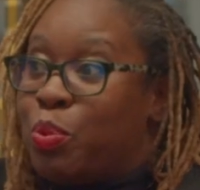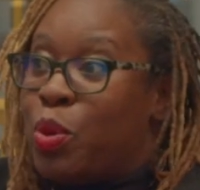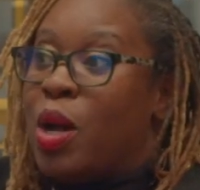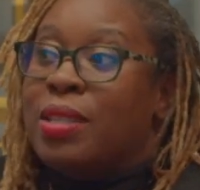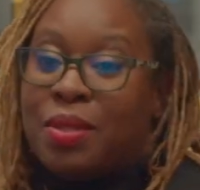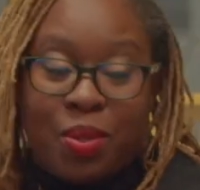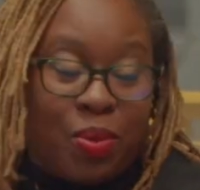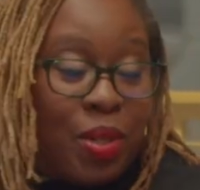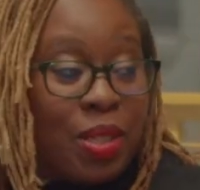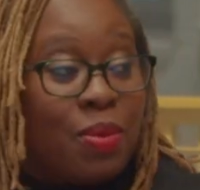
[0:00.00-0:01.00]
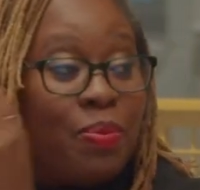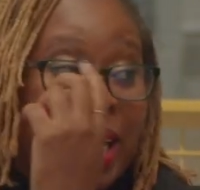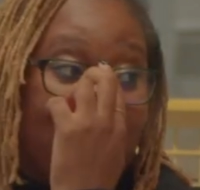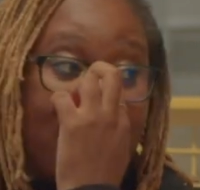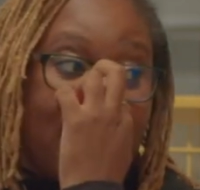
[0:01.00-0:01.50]
brought into the world
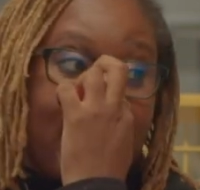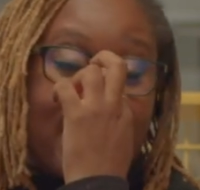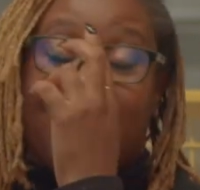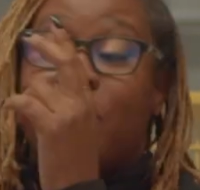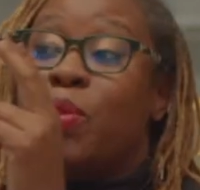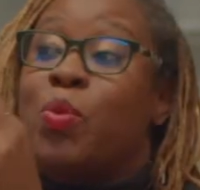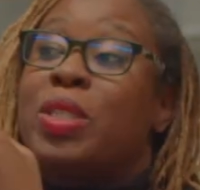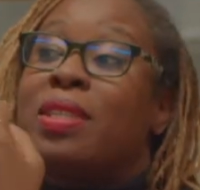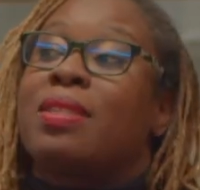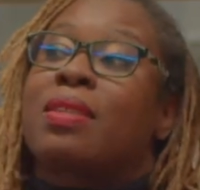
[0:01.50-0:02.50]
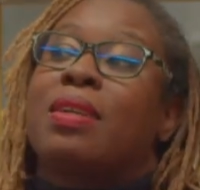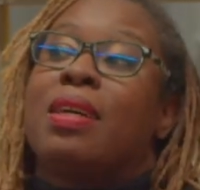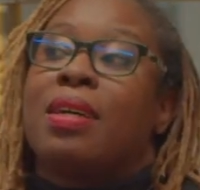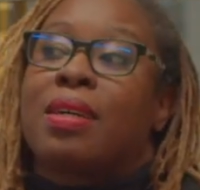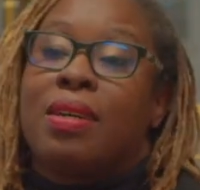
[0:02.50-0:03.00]
by the collective, which is
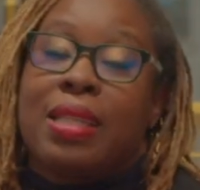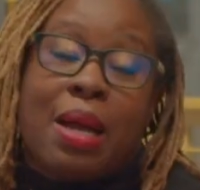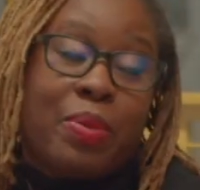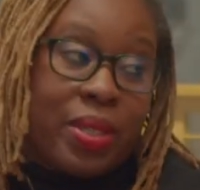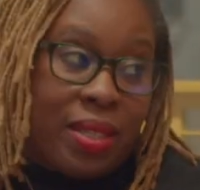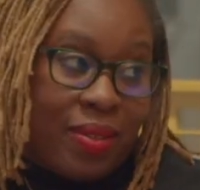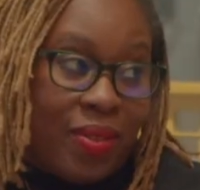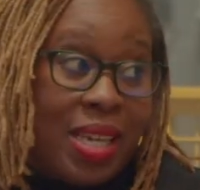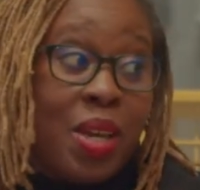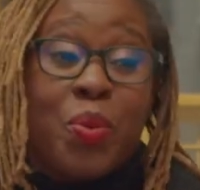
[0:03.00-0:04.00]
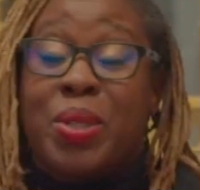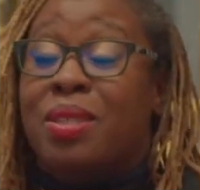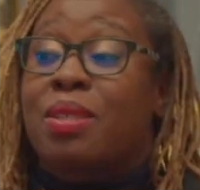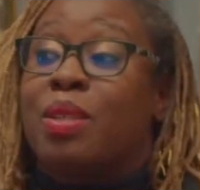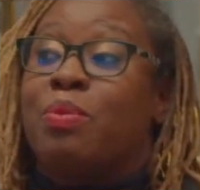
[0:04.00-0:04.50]
collaborative, which
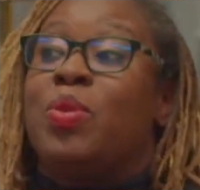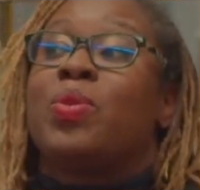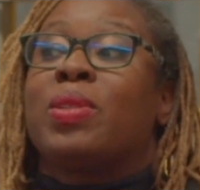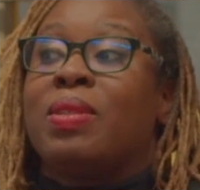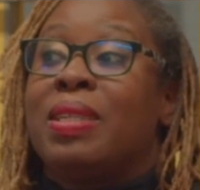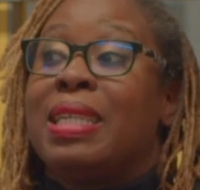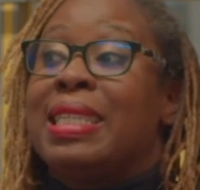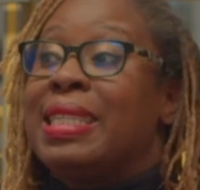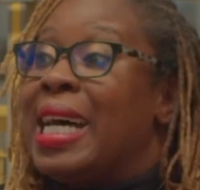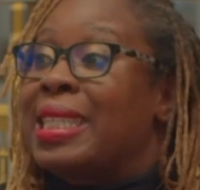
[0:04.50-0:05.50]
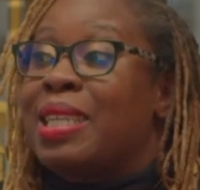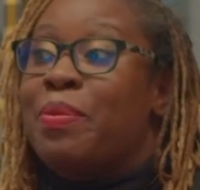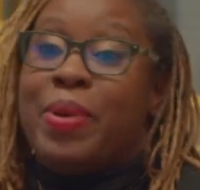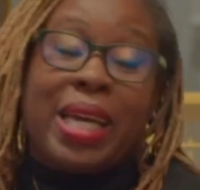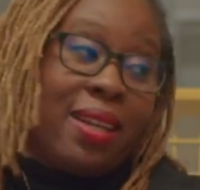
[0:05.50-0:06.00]
is communal, not
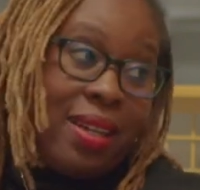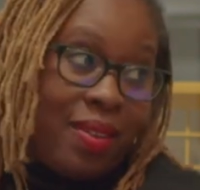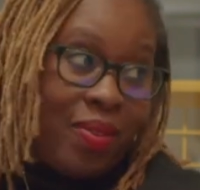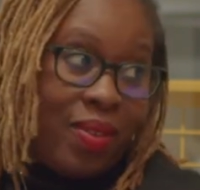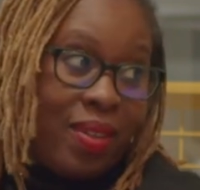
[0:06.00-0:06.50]
competitive,